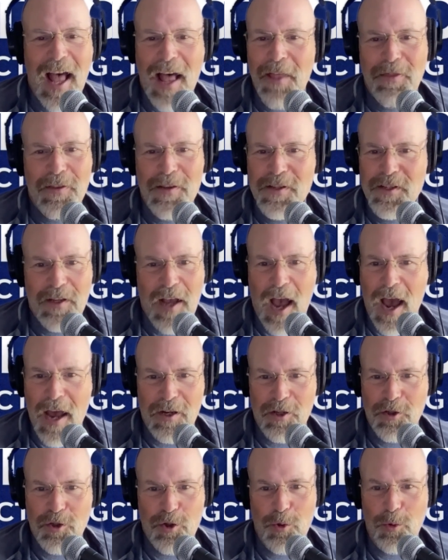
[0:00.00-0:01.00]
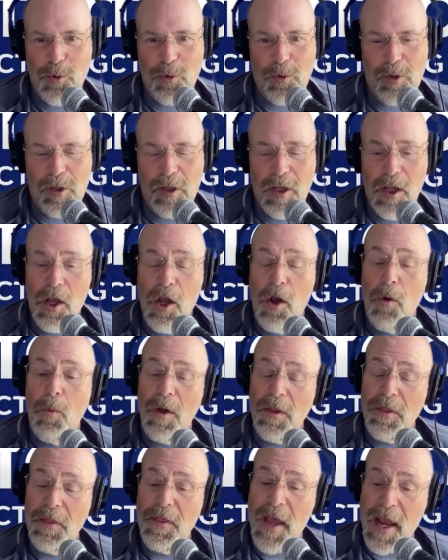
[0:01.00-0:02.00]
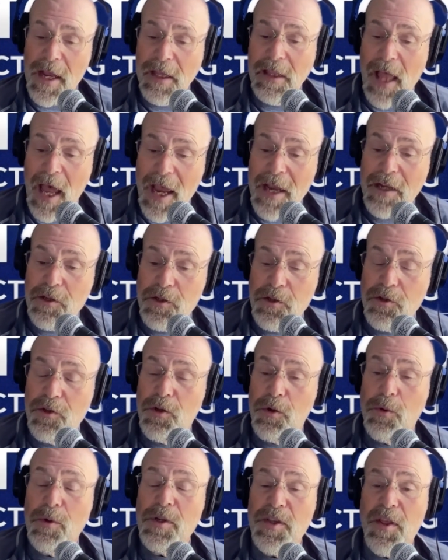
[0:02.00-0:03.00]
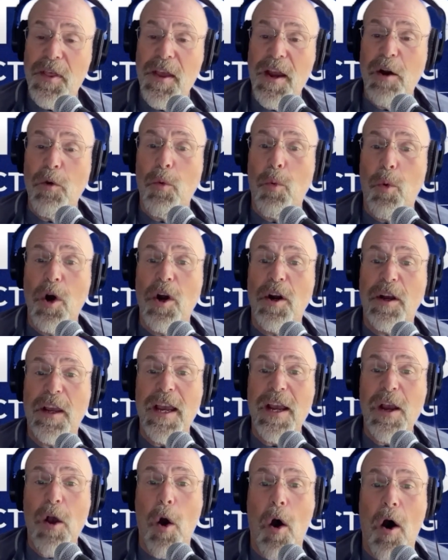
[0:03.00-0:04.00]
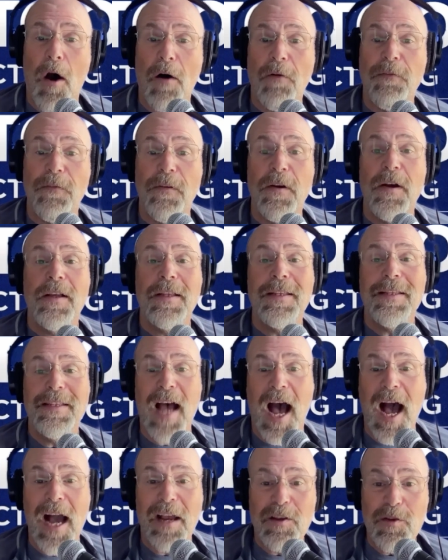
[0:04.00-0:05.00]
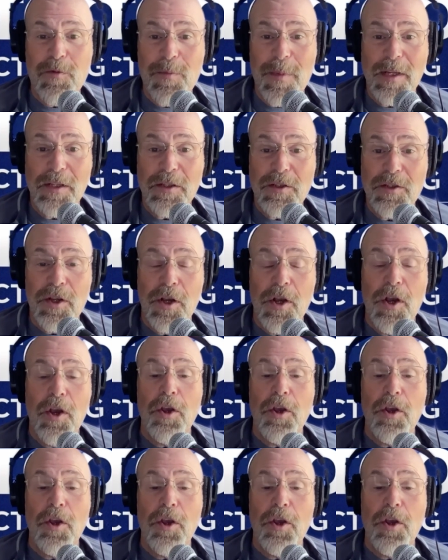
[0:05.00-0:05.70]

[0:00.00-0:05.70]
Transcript: this kind of tool. What they like to do is they're working off documents.